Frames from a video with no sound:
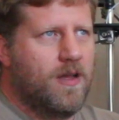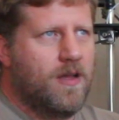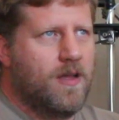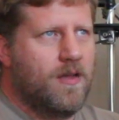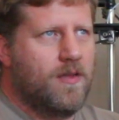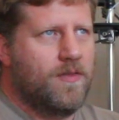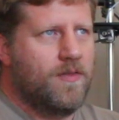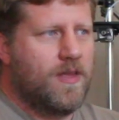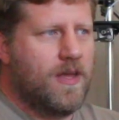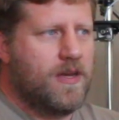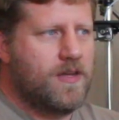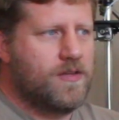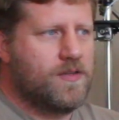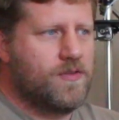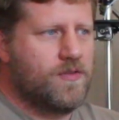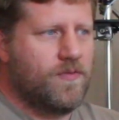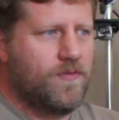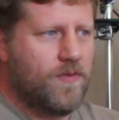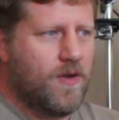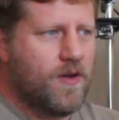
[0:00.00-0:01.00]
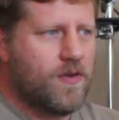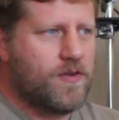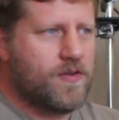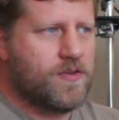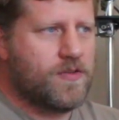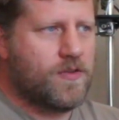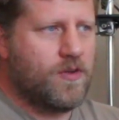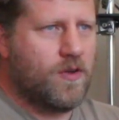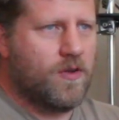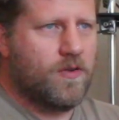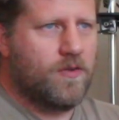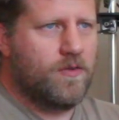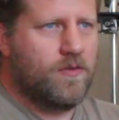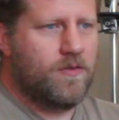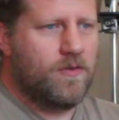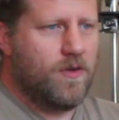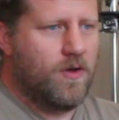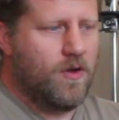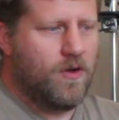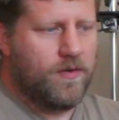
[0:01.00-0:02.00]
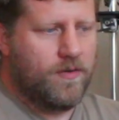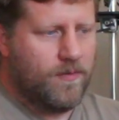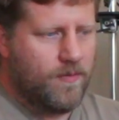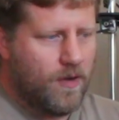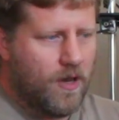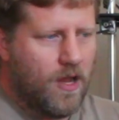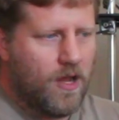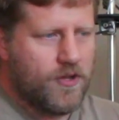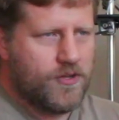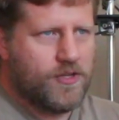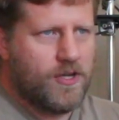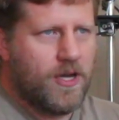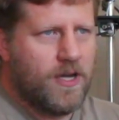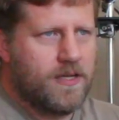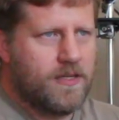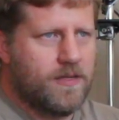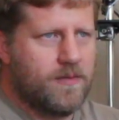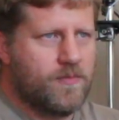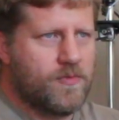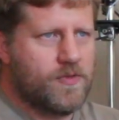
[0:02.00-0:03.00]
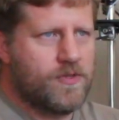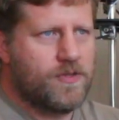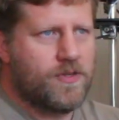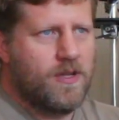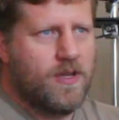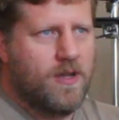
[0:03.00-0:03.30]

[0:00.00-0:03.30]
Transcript: that is focused on larger items.